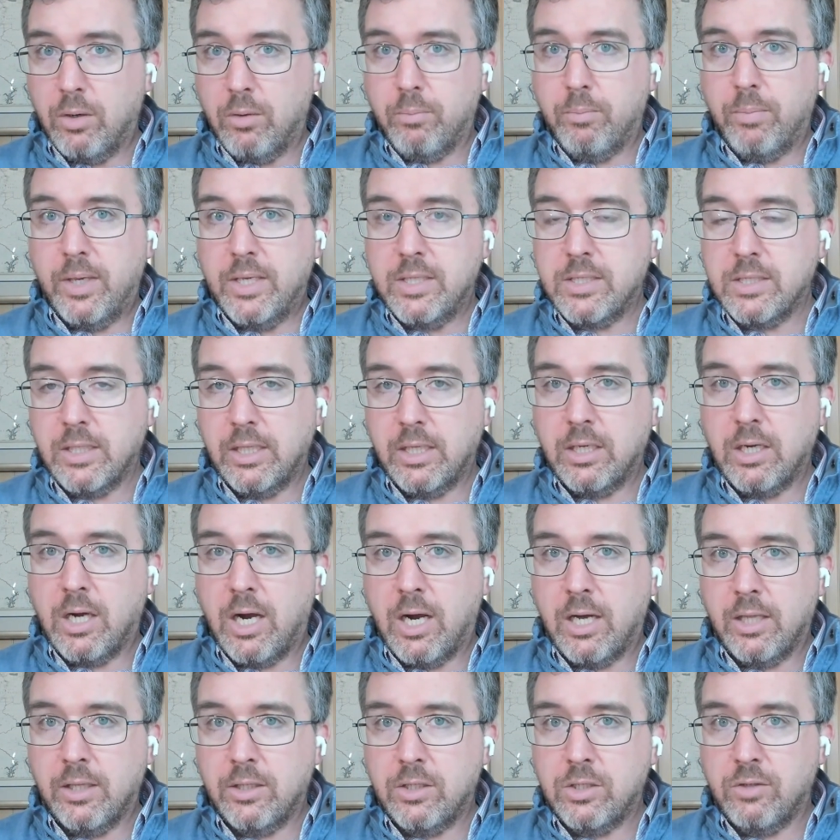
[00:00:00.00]
basically
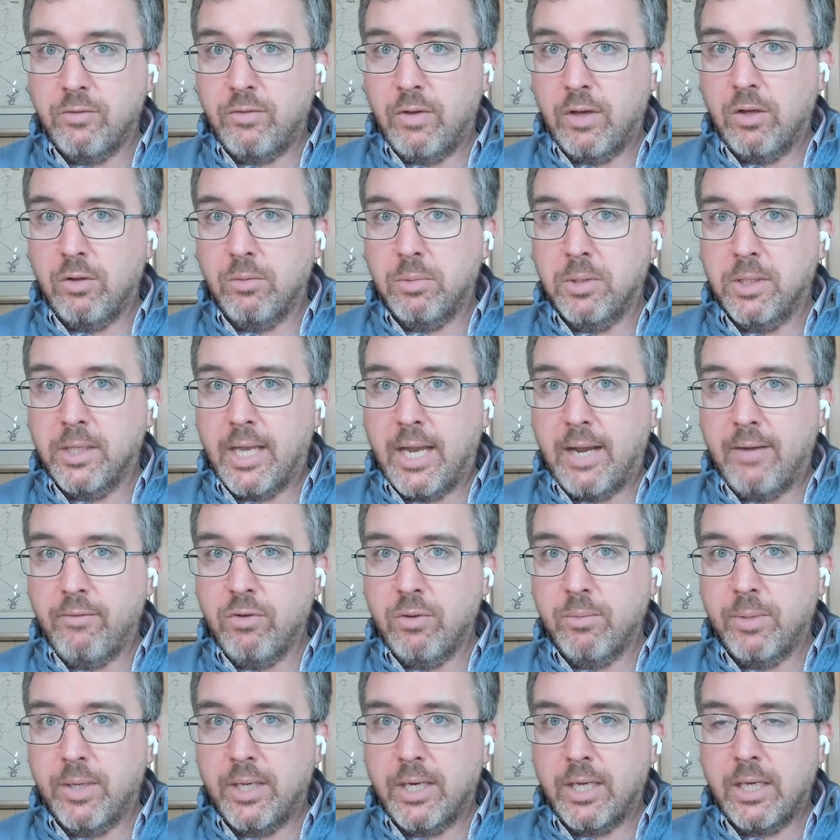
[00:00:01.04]
college available to
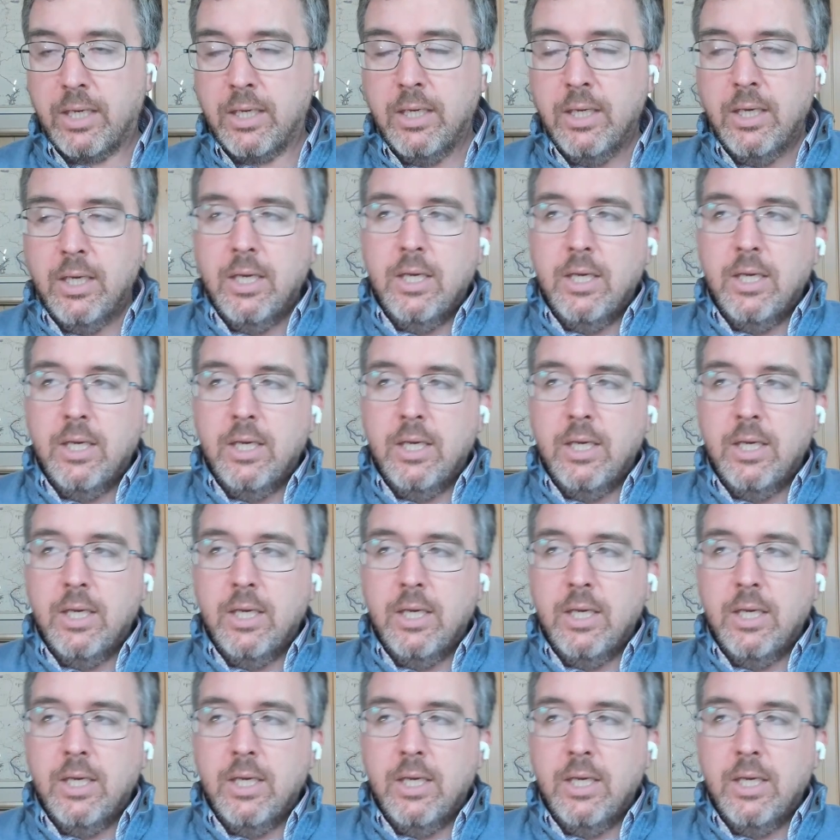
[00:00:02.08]
everybody.